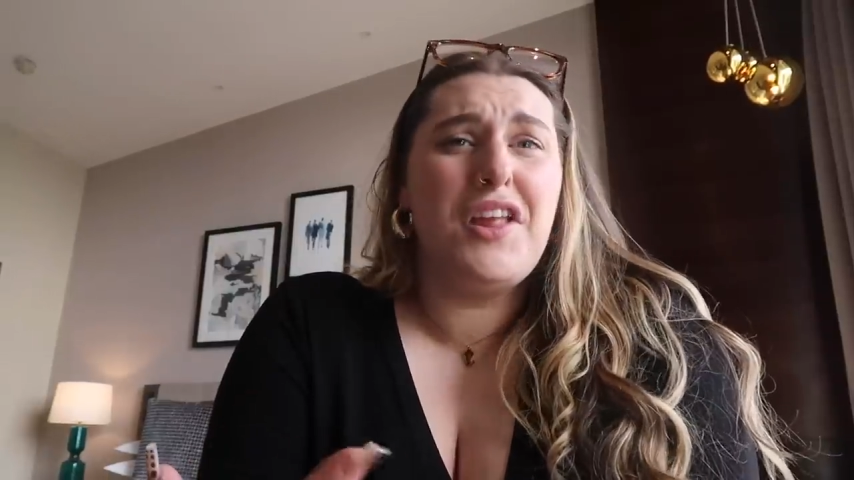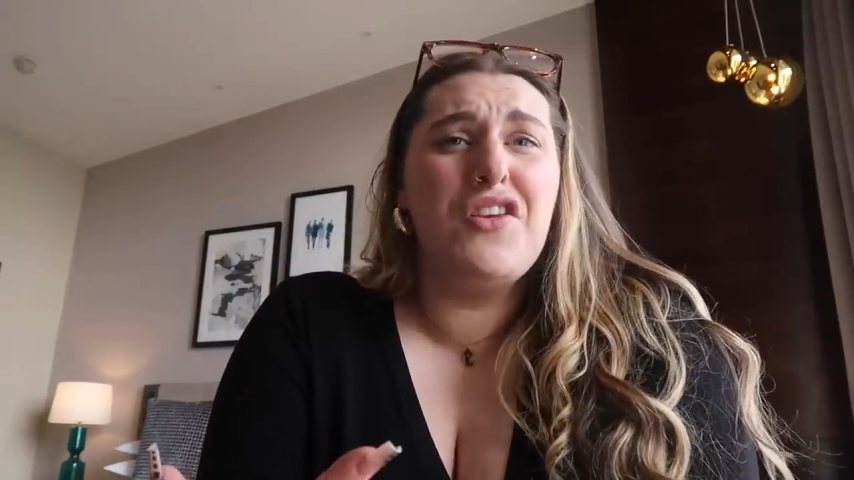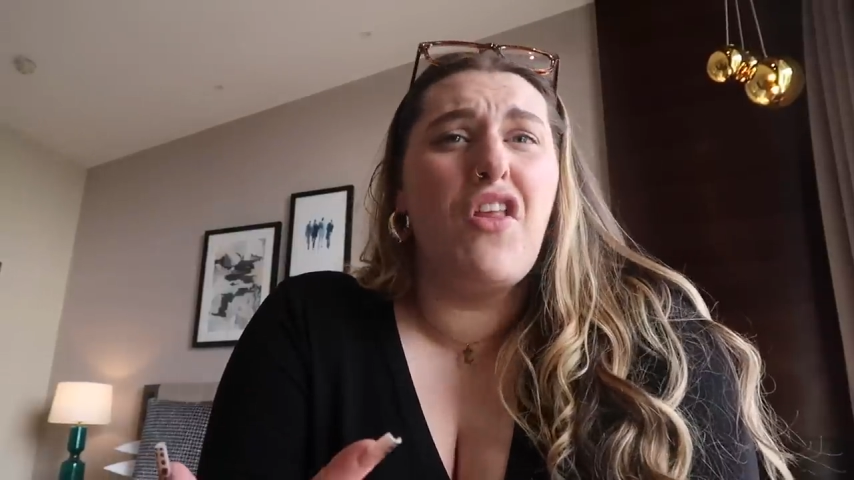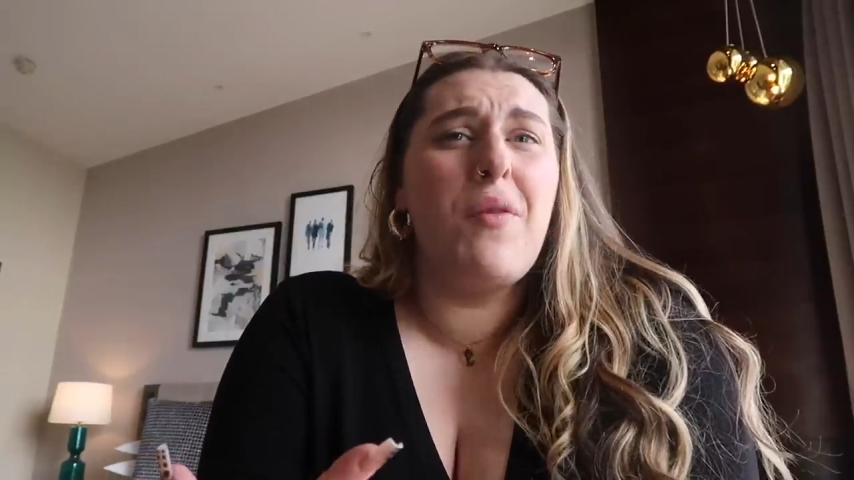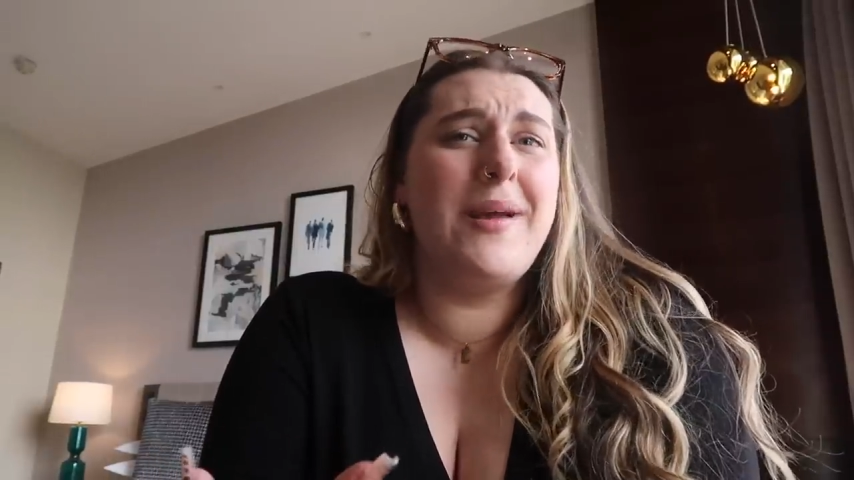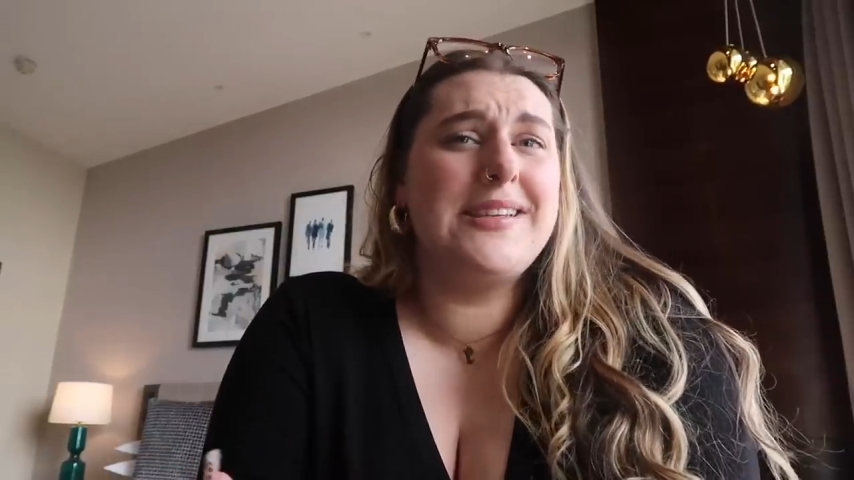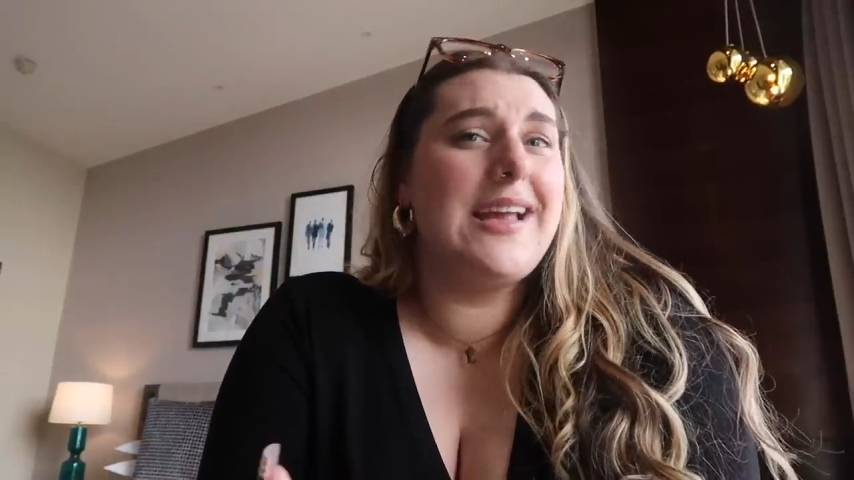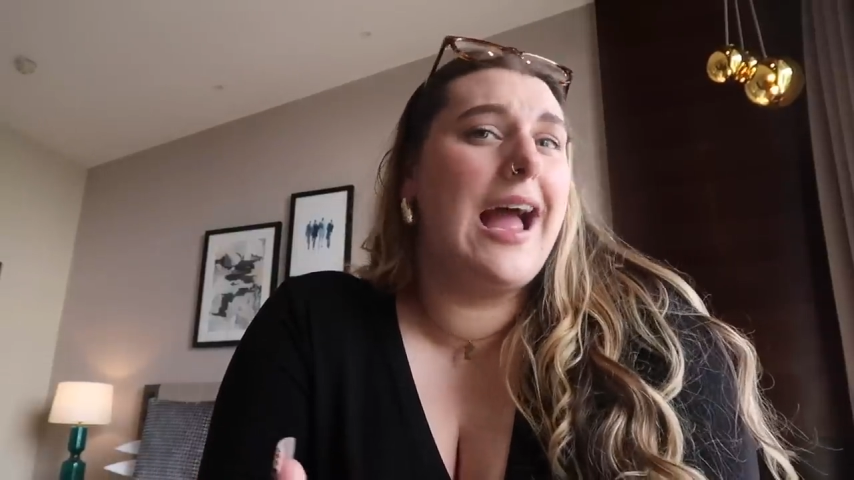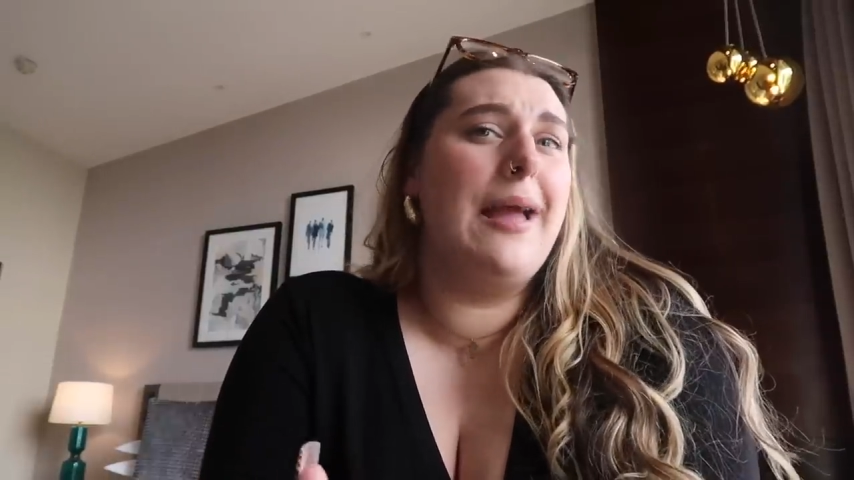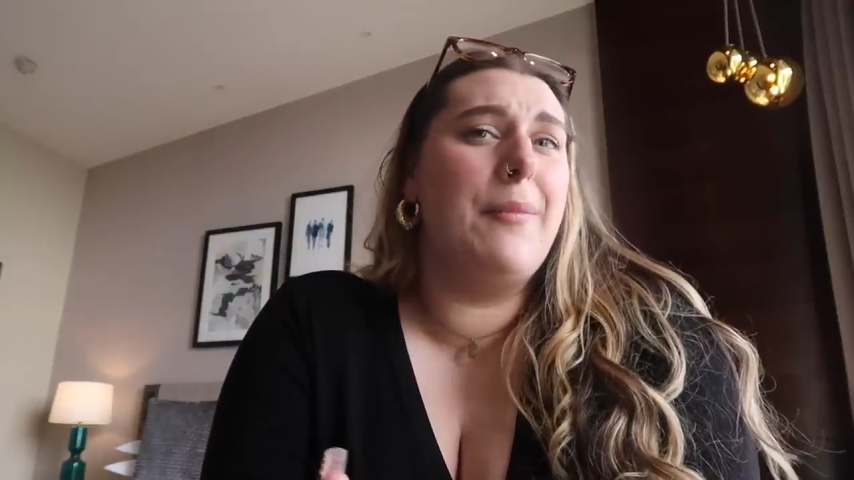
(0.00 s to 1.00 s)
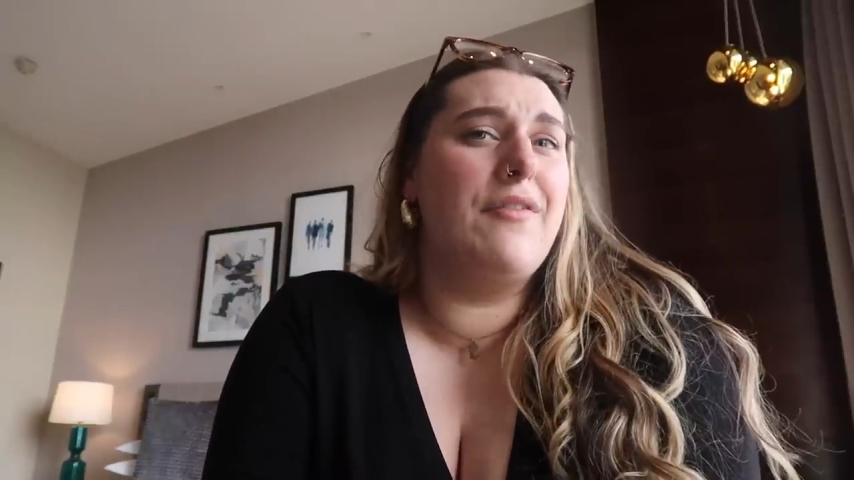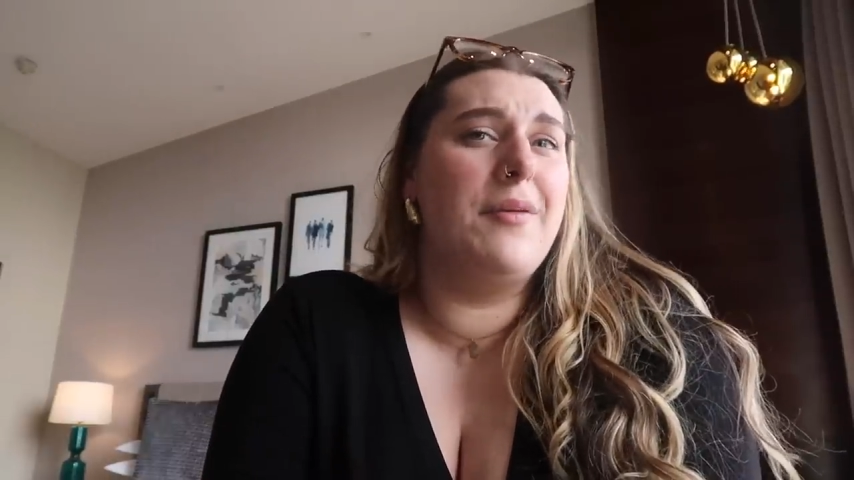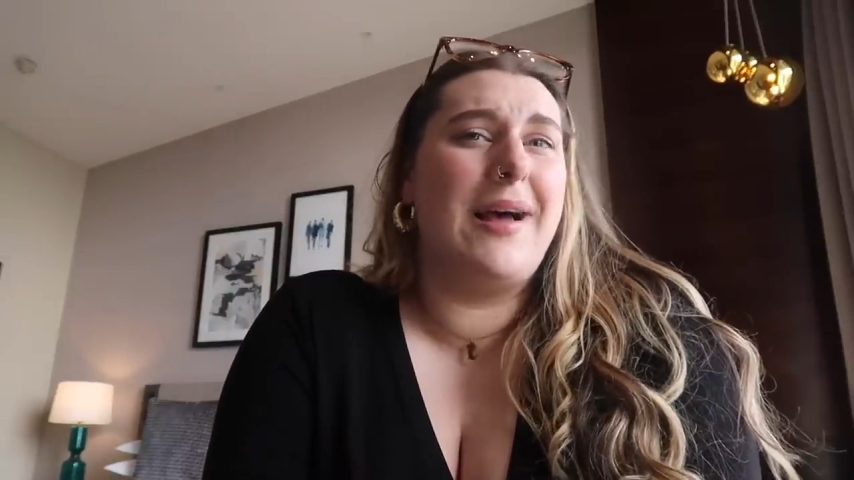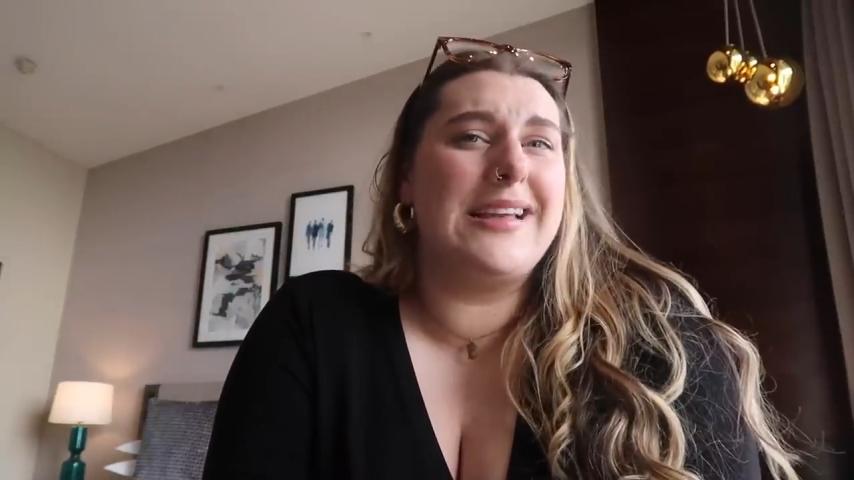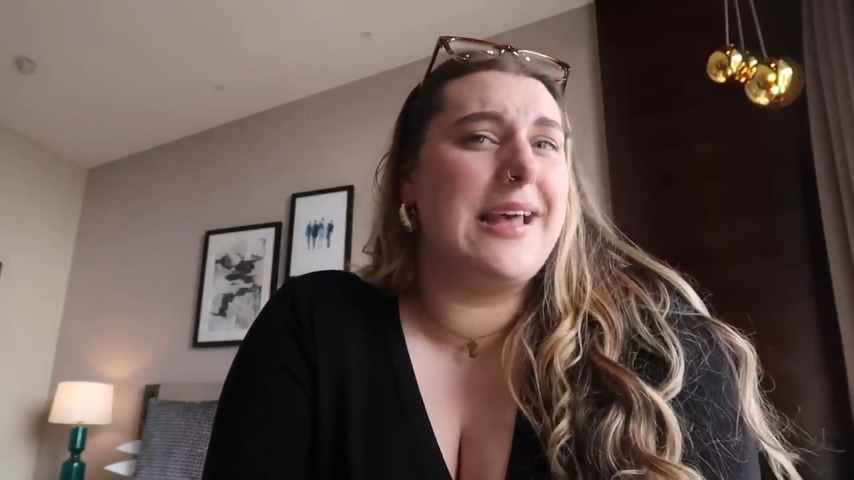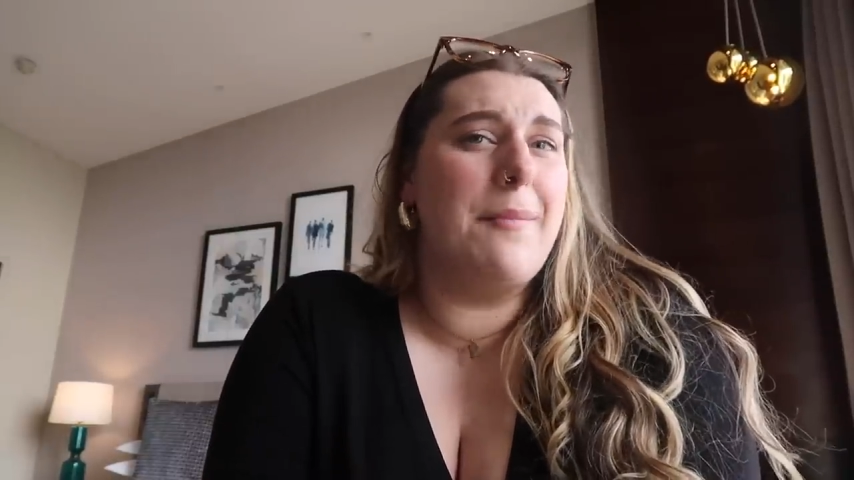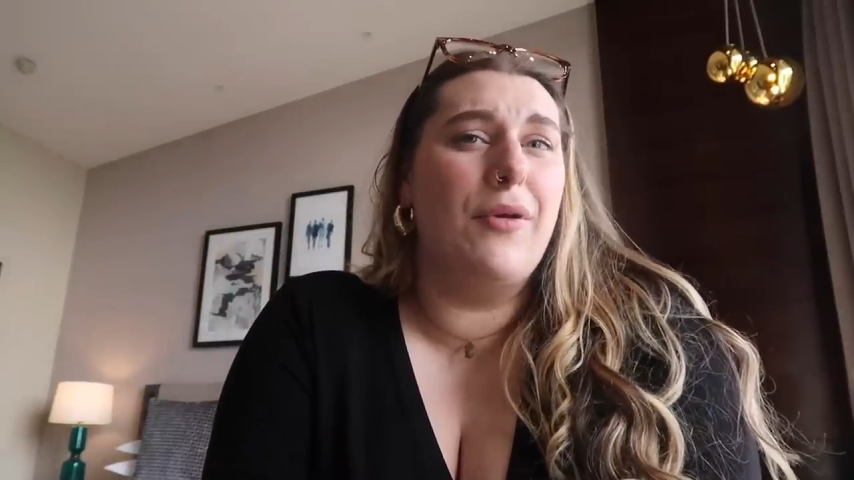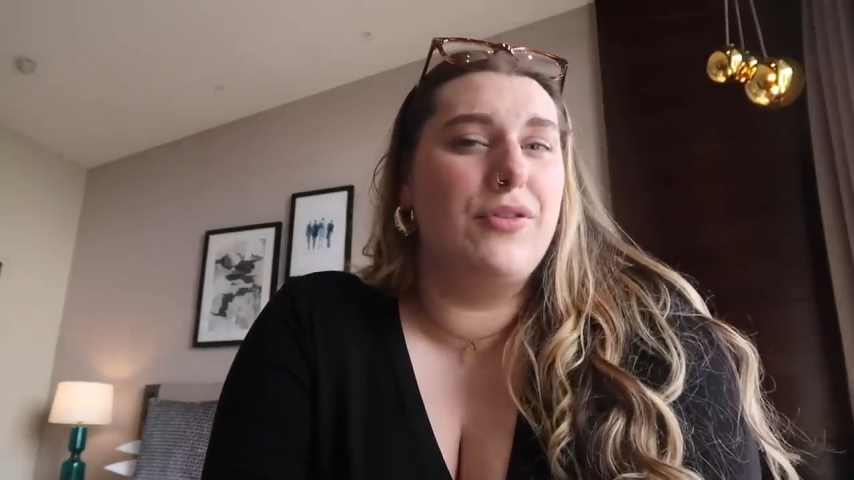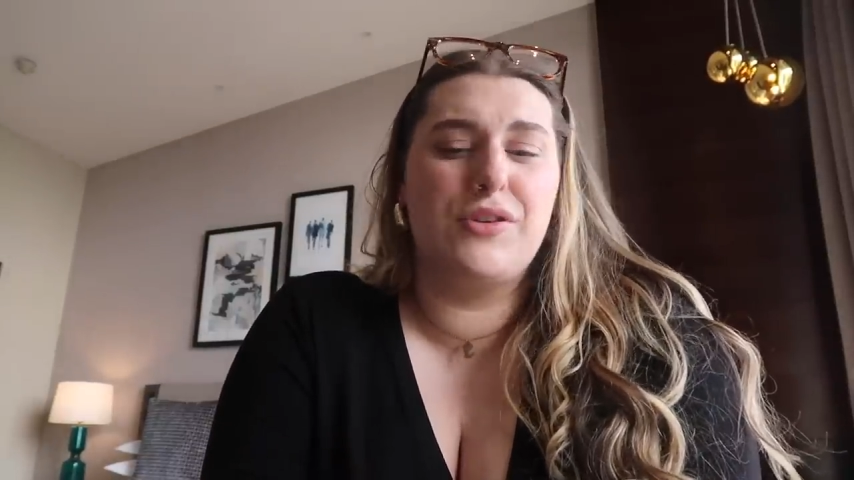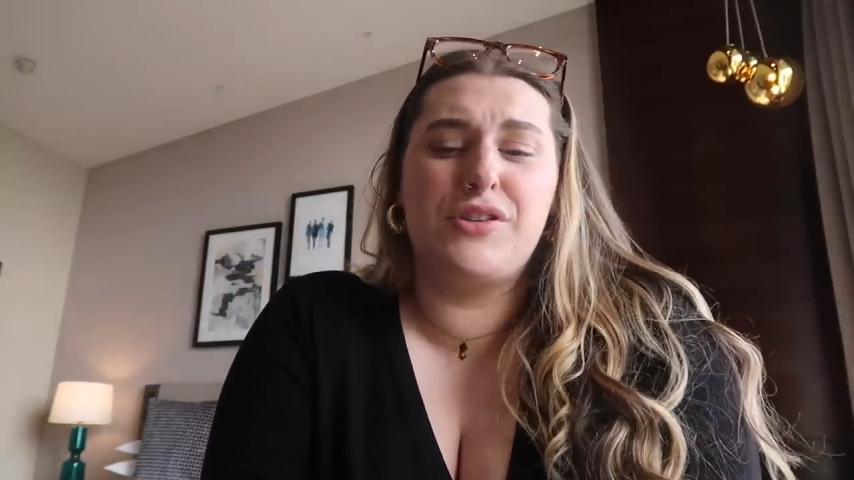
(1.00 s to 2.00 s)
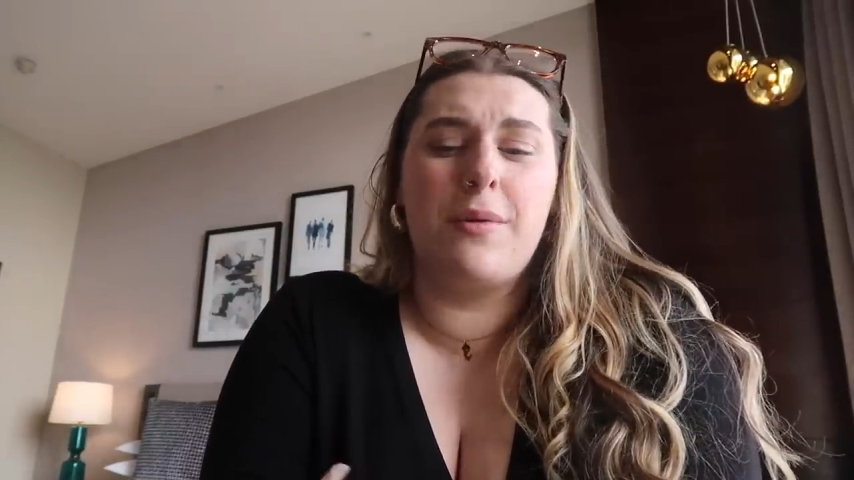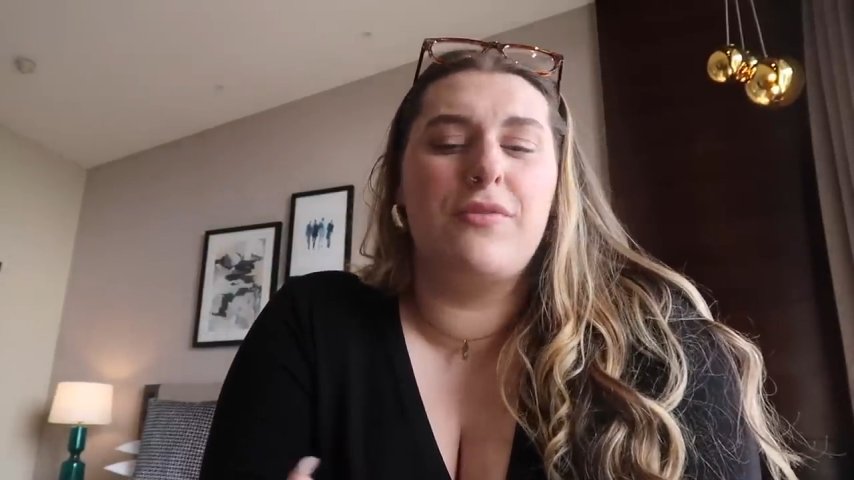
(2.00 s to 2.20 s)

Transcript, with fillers: not the best time over the past like month or so.